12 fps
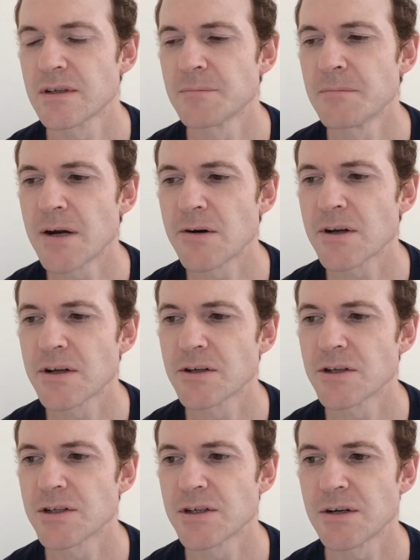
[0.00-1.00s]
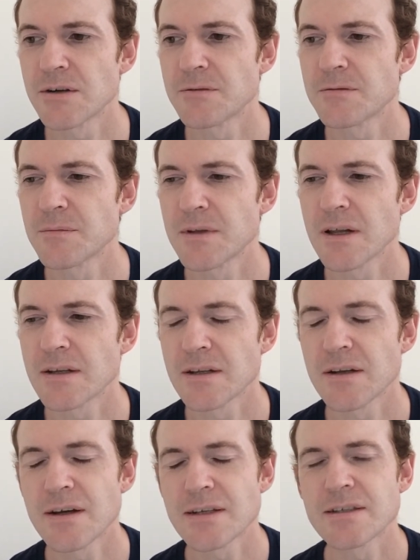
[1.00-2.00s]
American show from like the
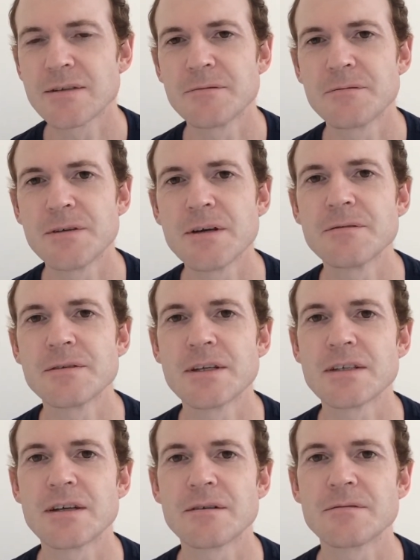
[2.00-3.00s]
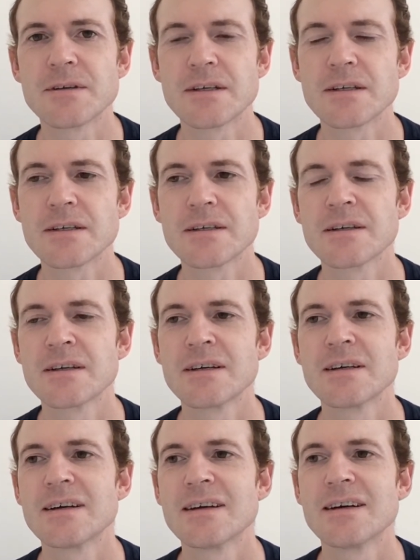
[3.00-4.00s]
1950s, I think.
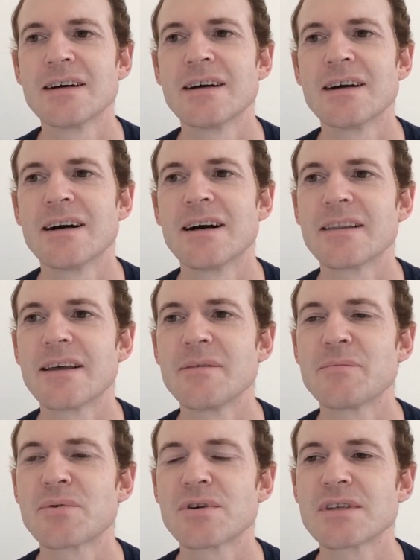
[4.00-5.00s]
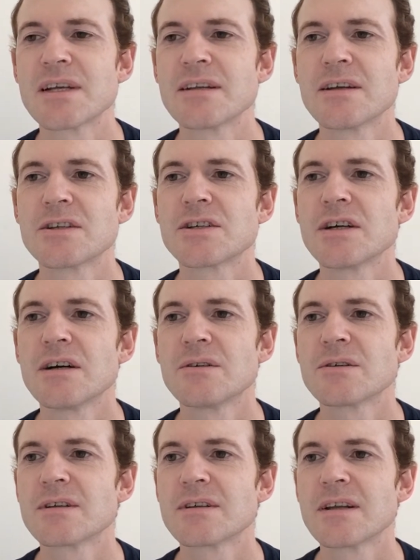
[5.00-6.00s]
And they present her
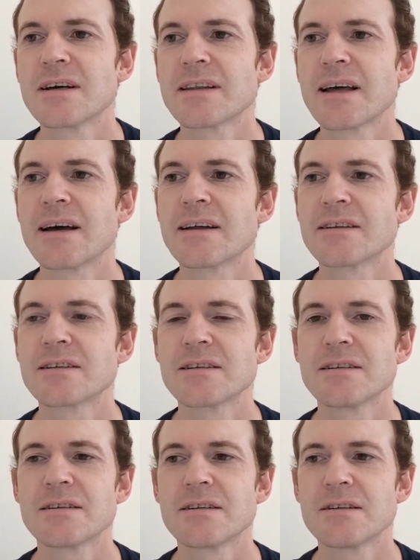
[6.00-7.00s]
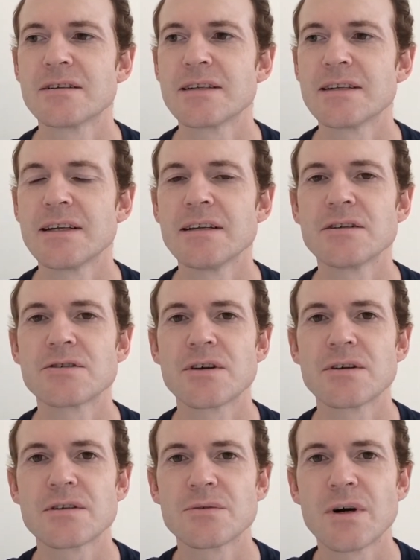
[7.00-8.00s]
childhood like that. And so you see the
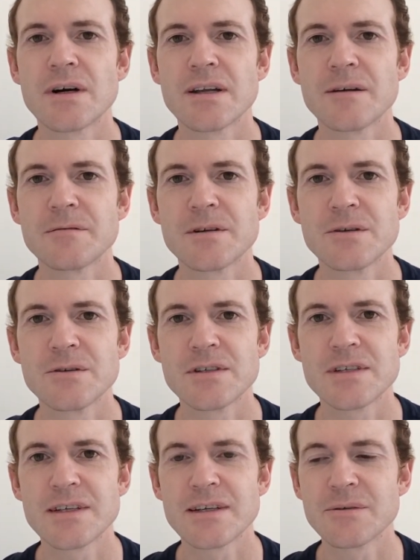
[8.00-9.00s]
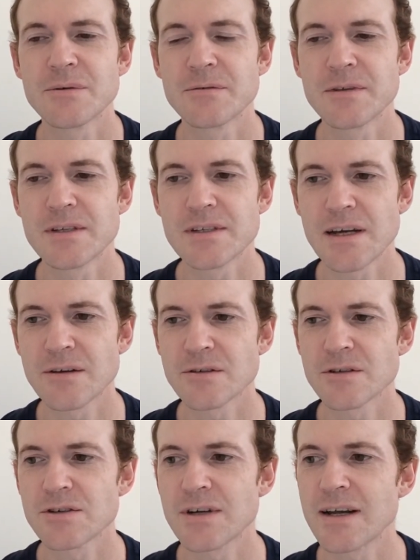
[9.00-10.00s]
intro to I Love Lucy with the
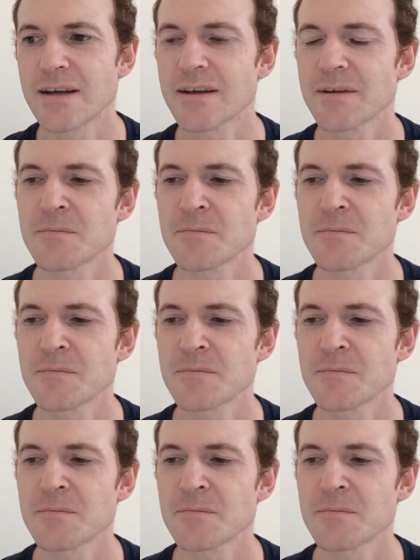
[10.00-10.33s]
soundtrack,